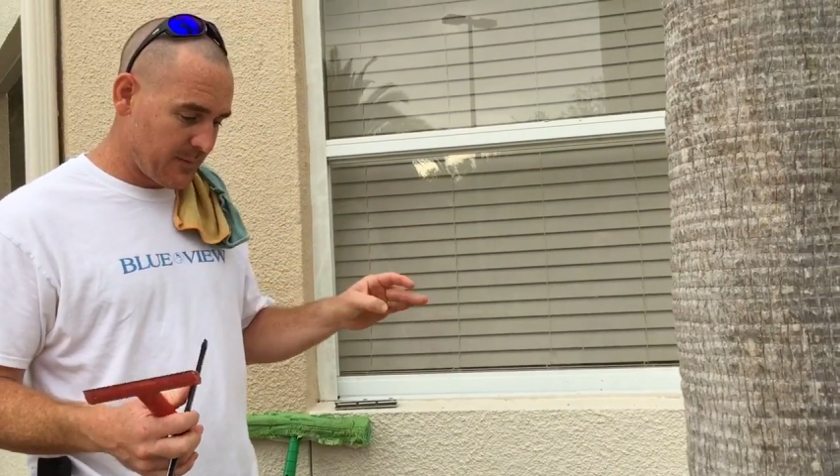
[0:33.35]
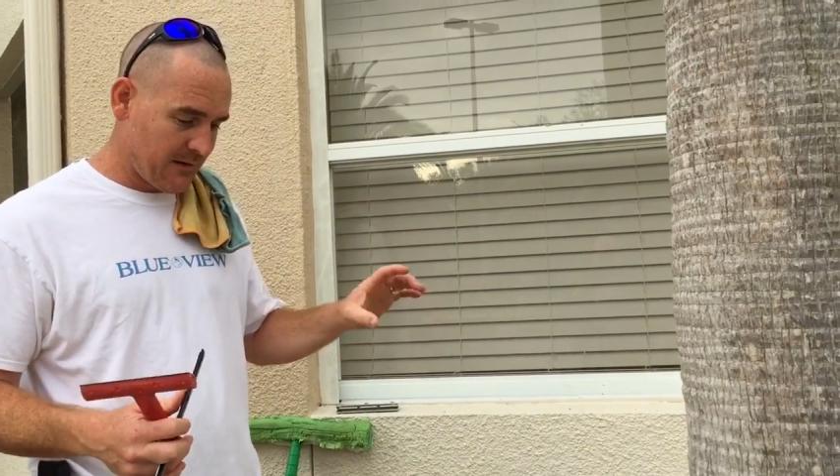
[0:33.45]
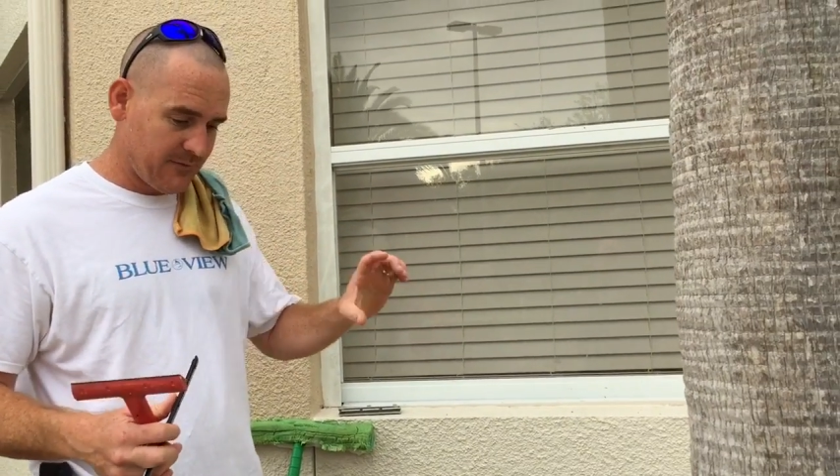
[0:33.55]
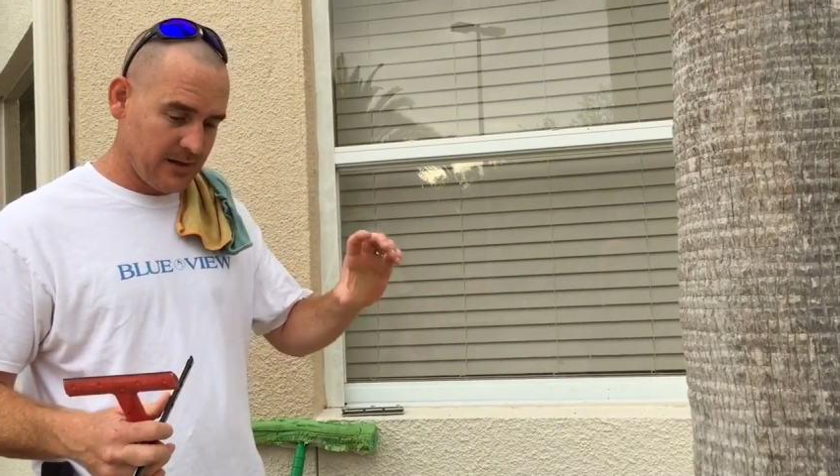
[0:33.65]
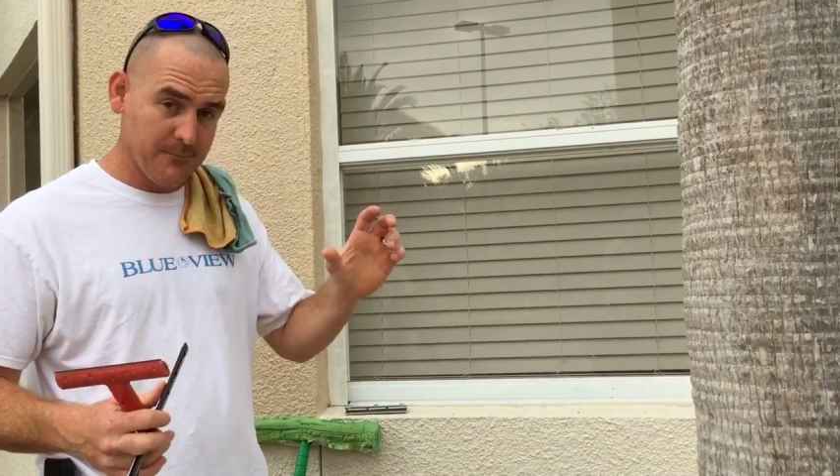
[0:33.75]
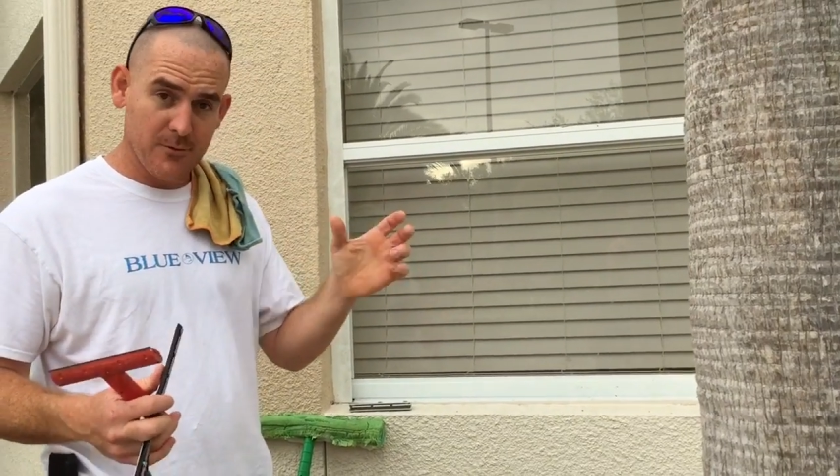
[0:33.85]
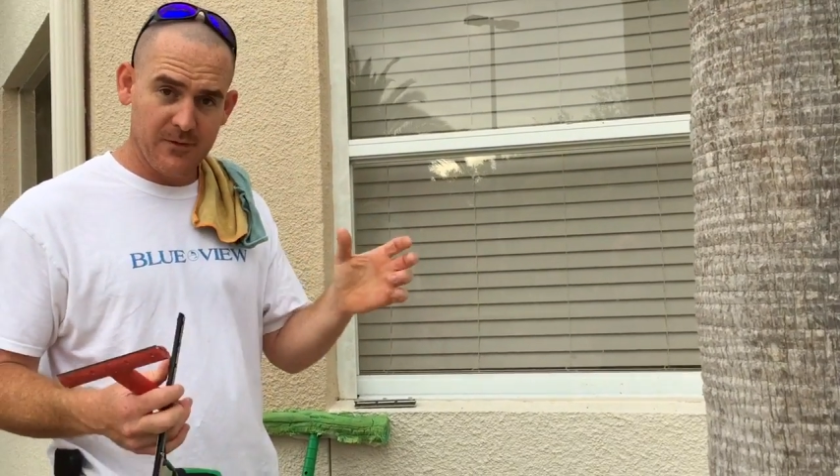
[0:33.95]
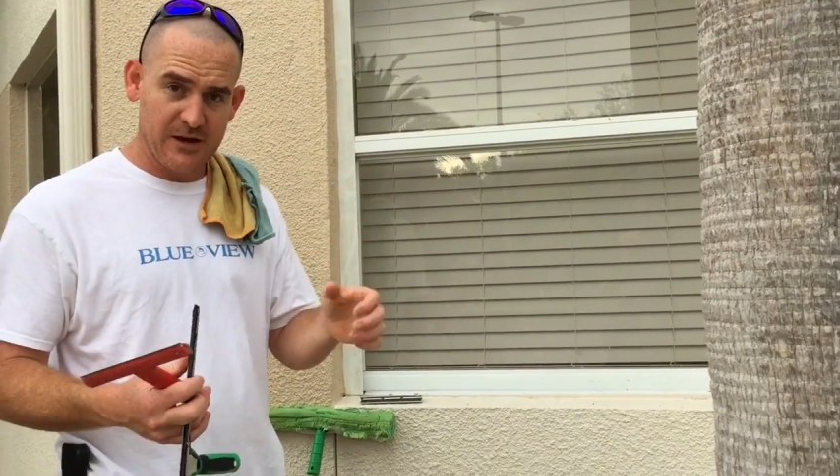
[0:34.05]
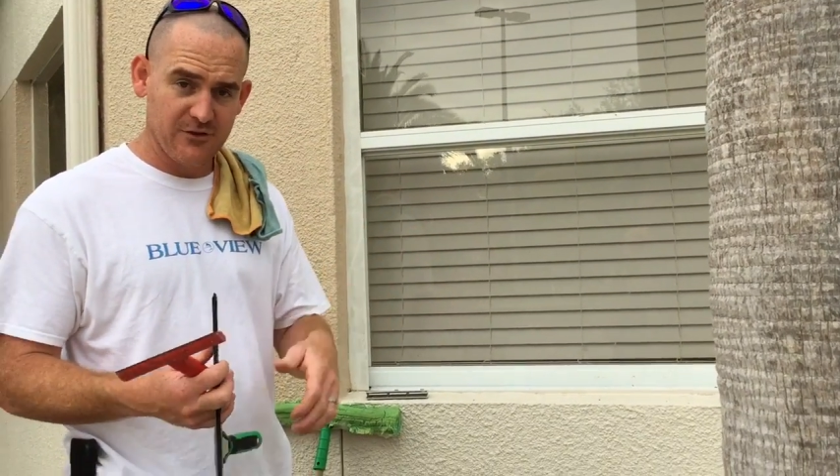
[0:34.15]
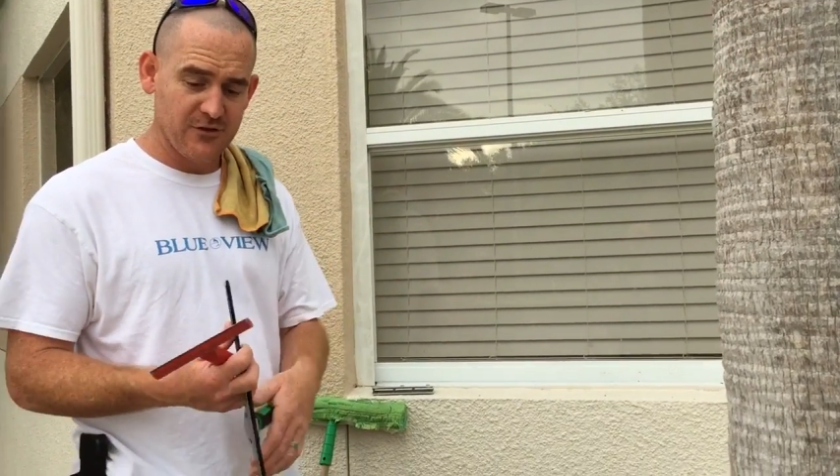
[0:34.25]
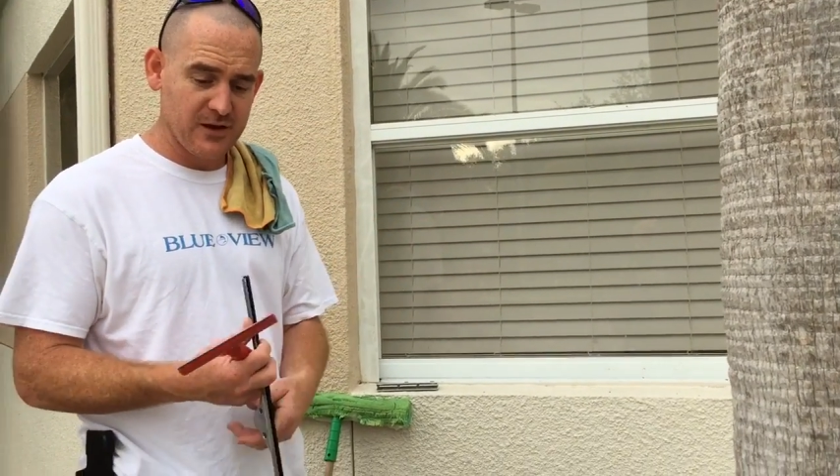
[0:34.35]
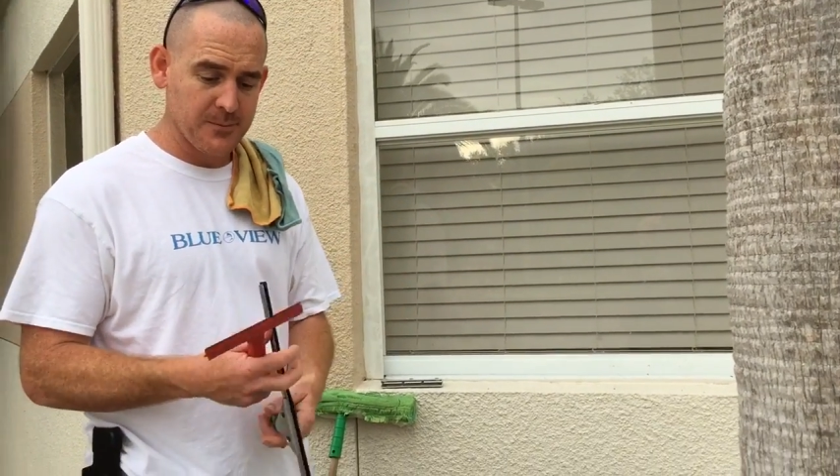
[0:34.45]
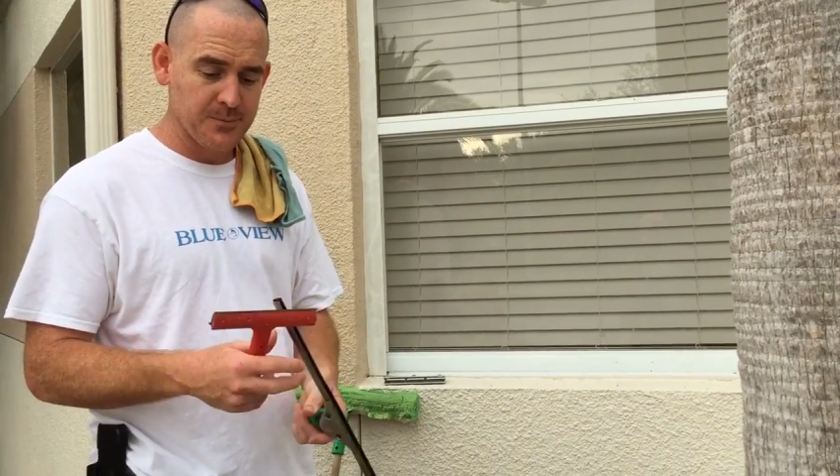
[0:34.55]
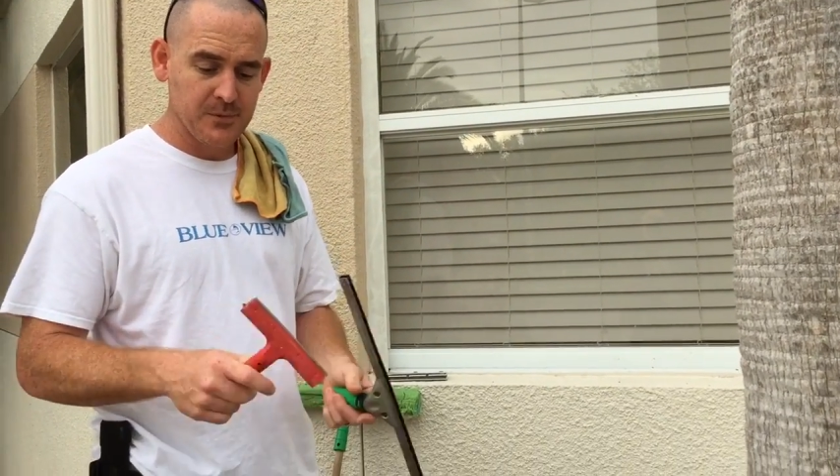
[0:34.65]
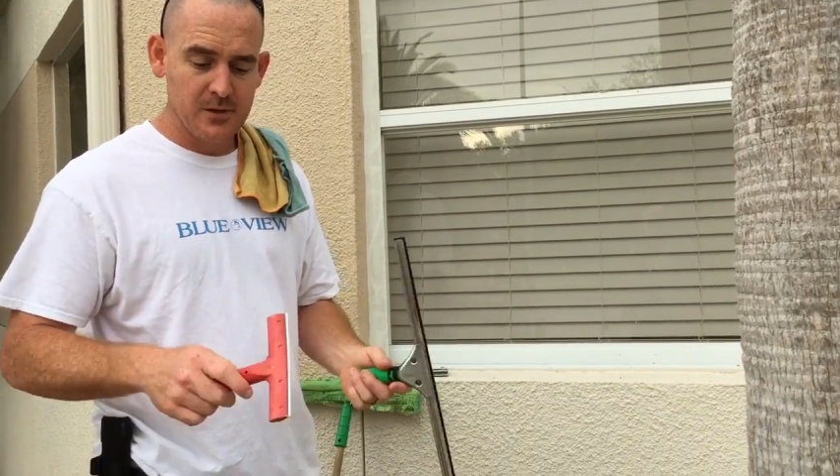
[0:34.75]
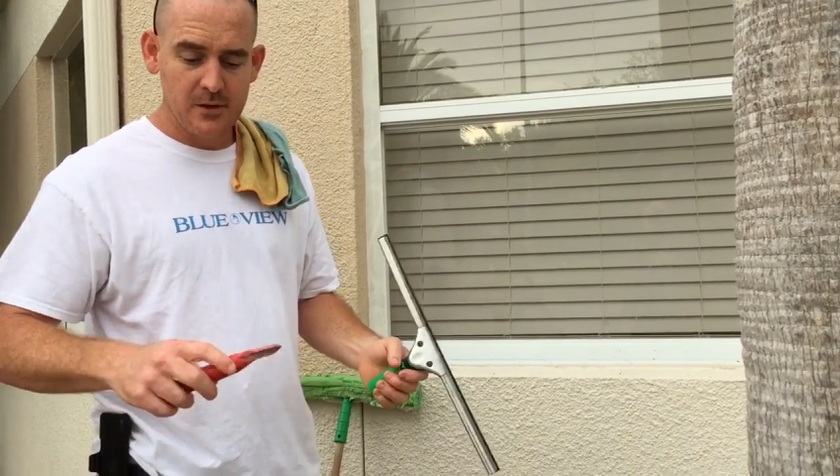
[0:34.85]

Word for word: they may have imperfections in them.